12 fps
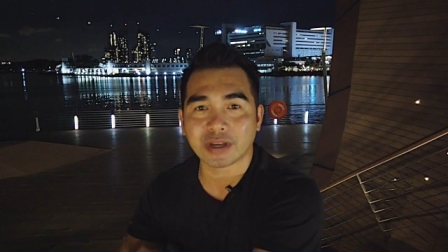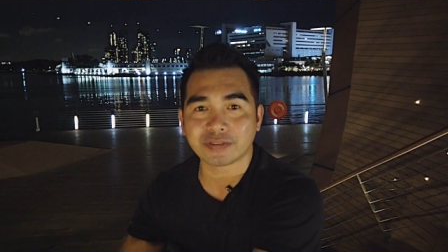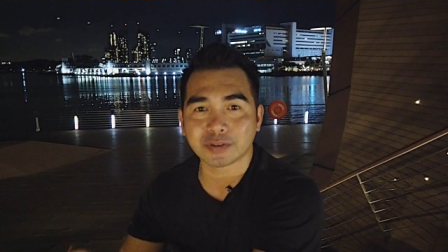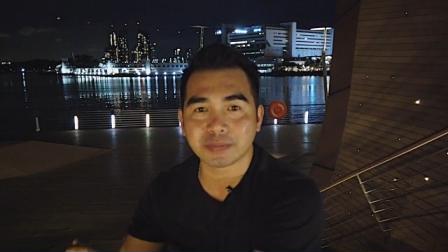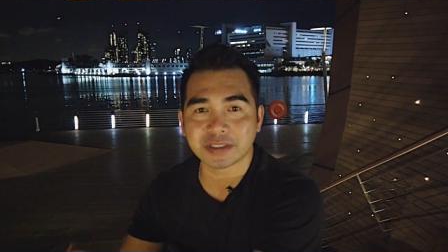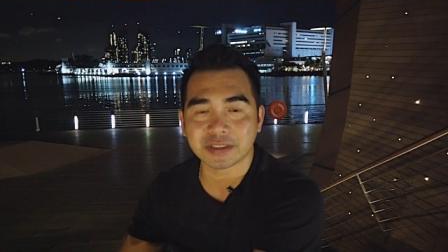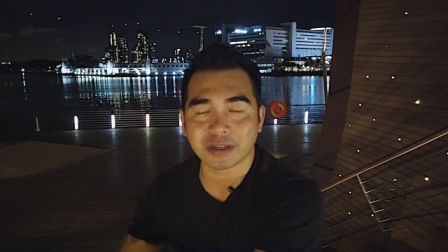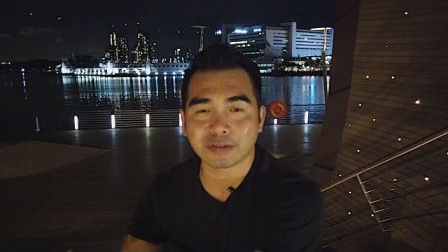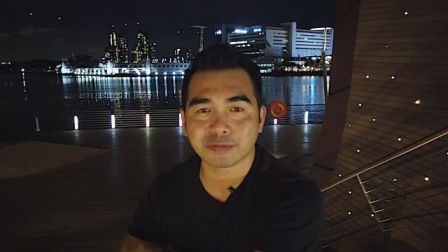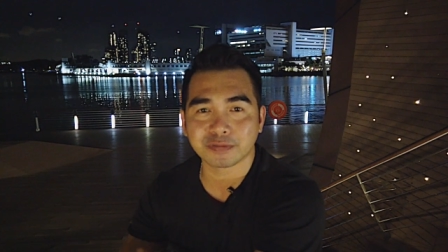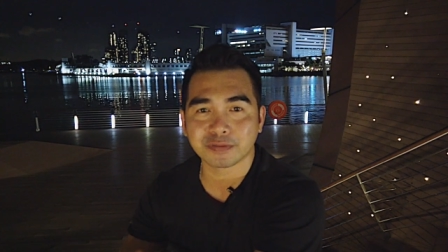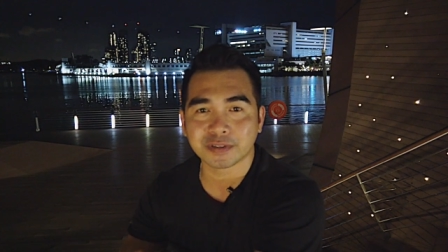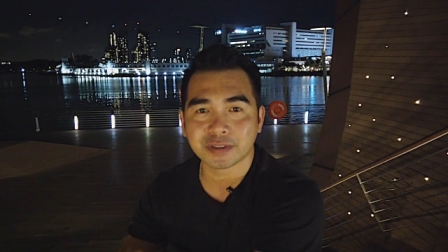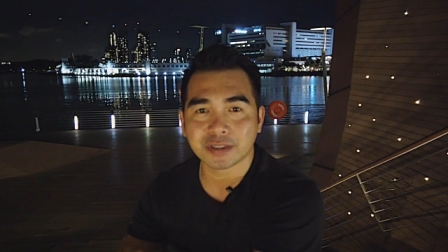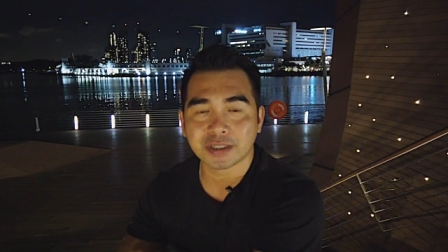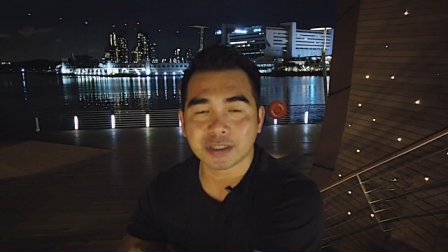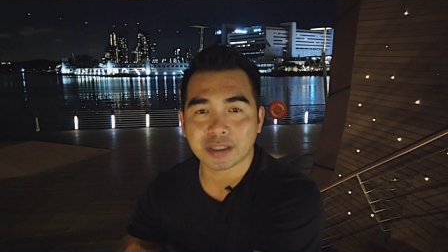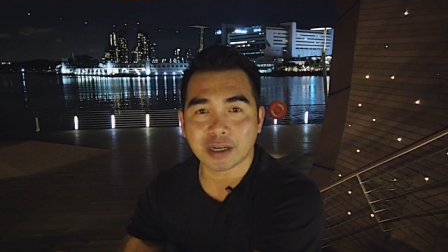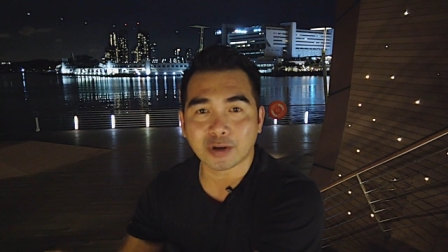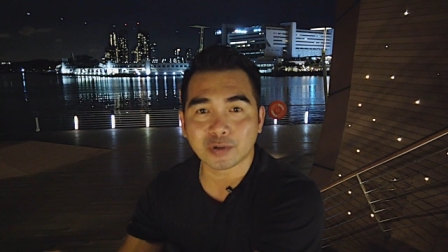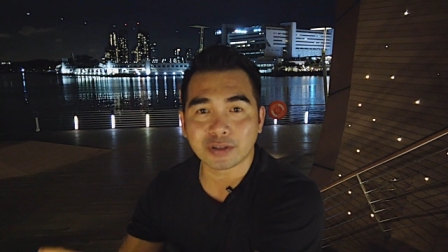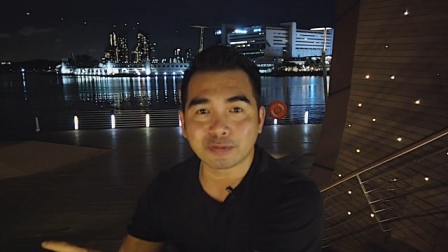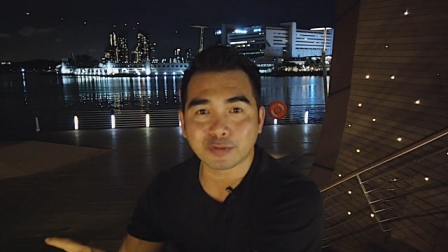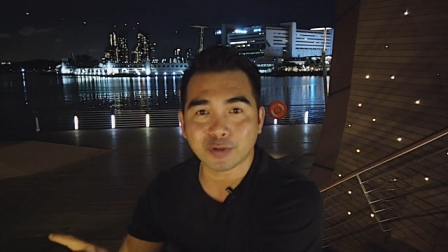We have to be tough, not
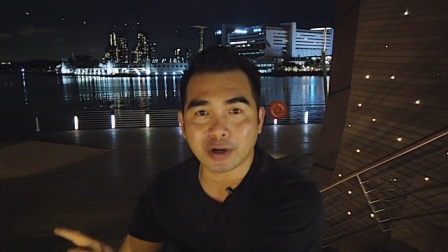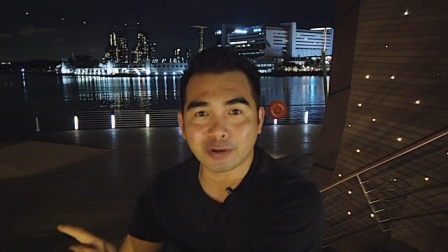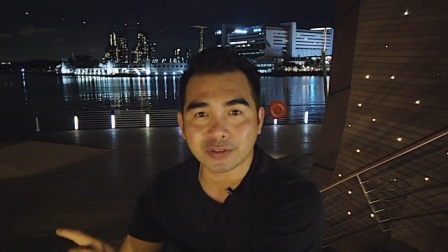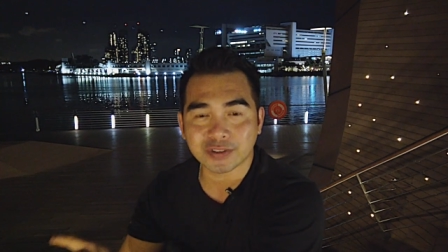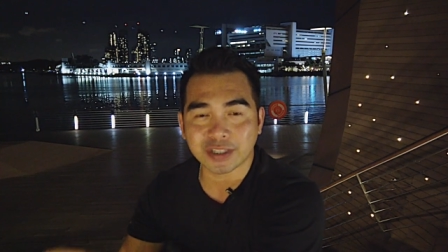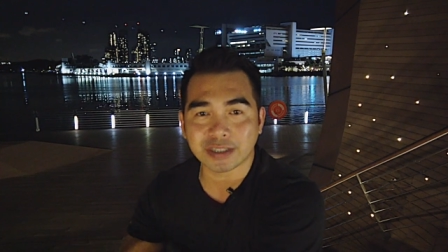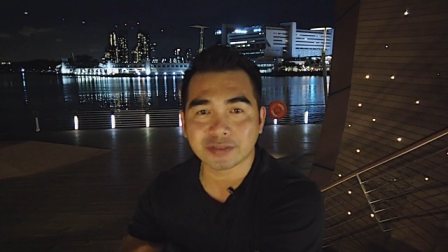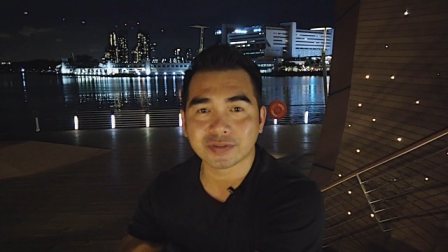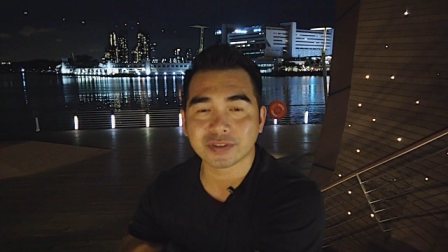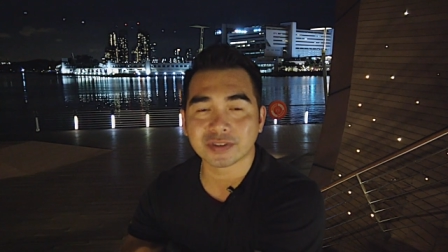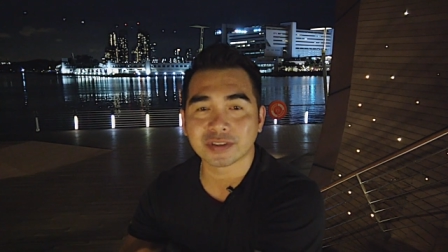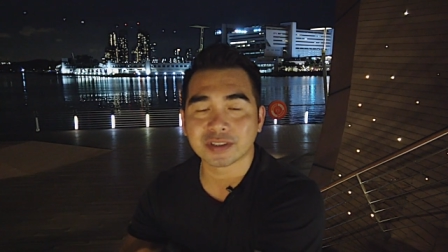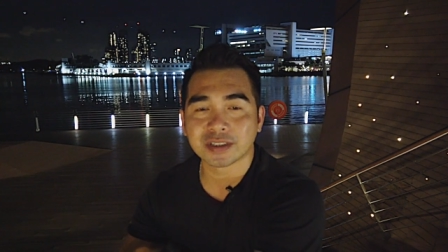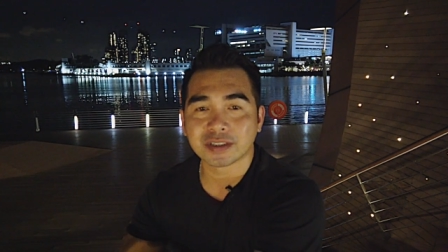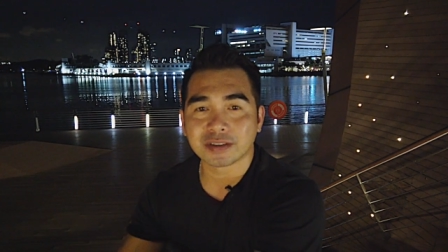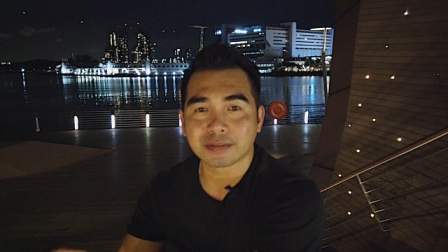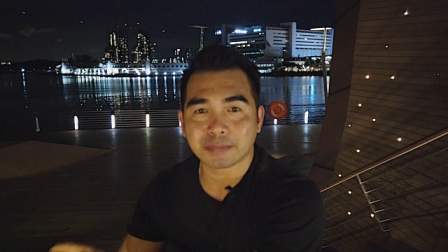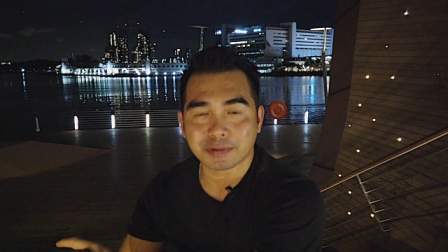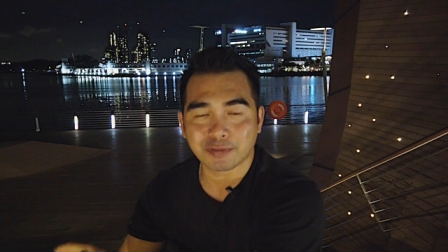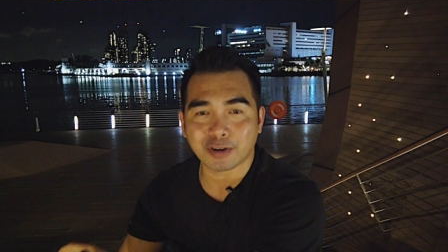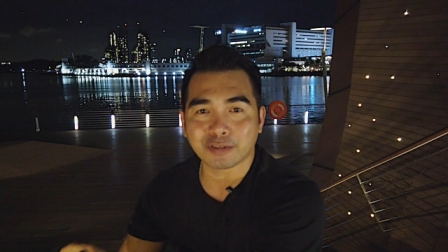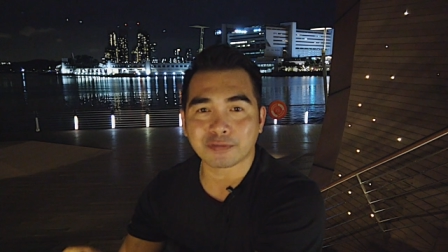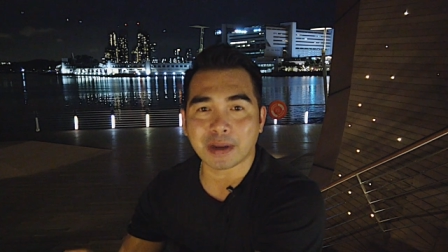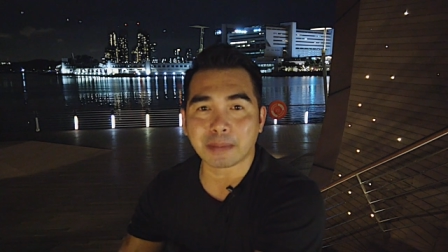only for ourselves, but
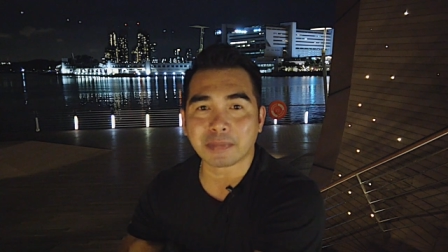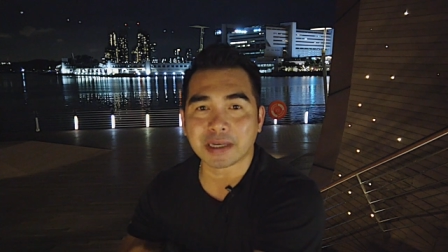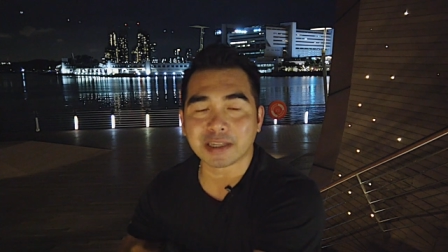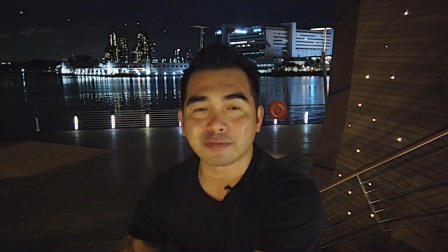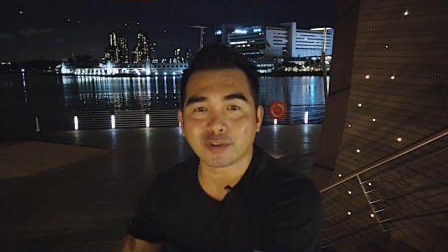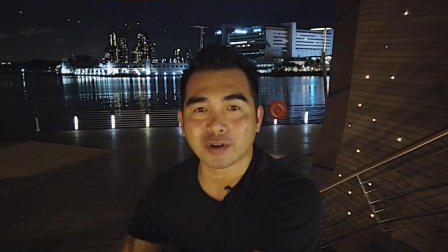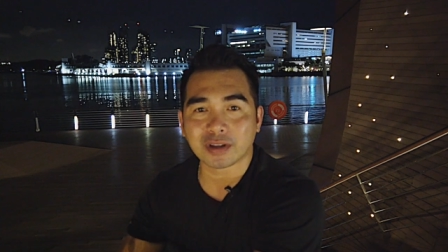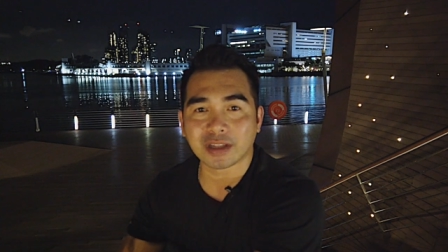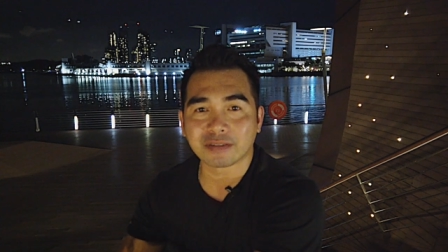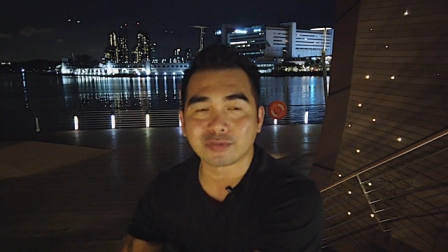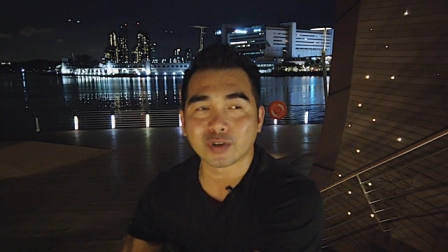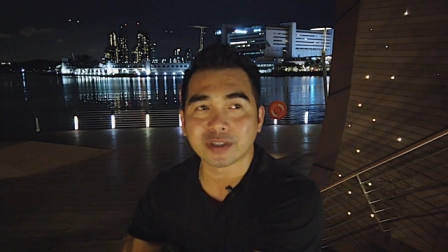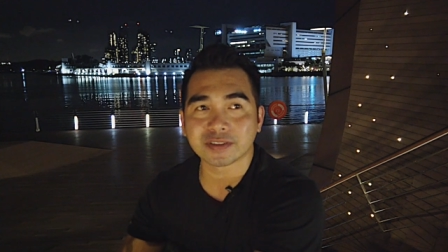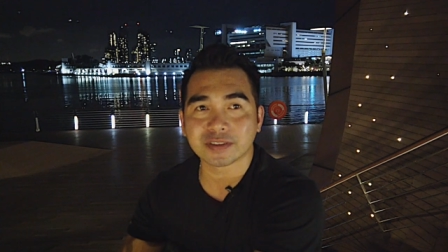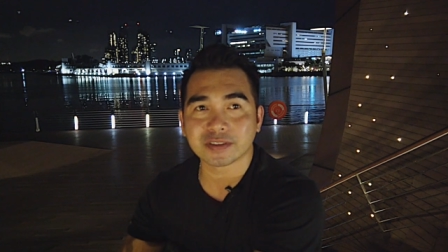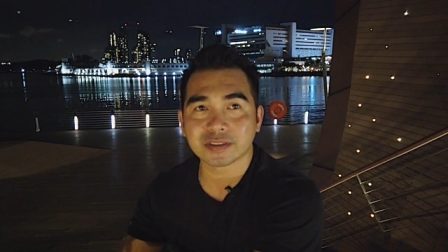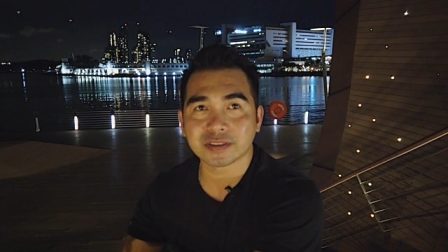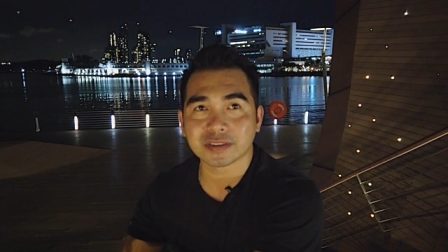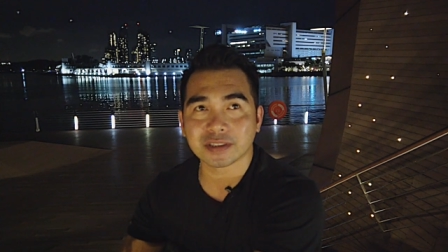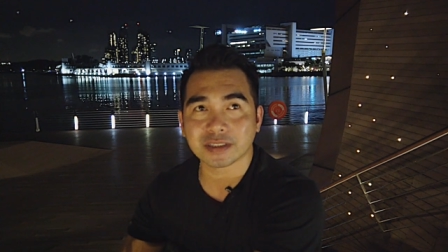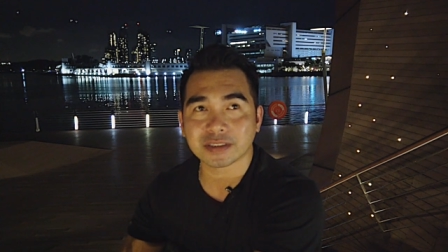for our family, for our loved ones.